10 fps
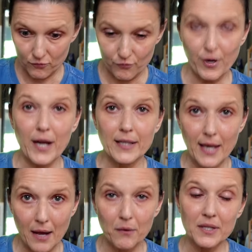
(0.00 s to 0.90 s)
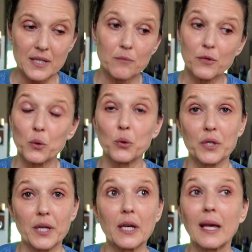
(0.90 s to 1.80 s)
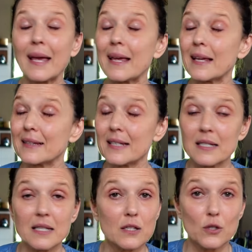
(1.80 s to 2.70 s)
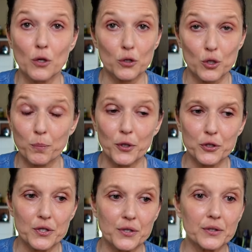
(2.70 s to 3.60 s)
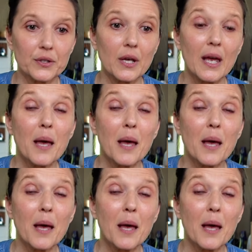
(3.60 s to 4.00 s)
right now as I'm recording, this is not sponsored.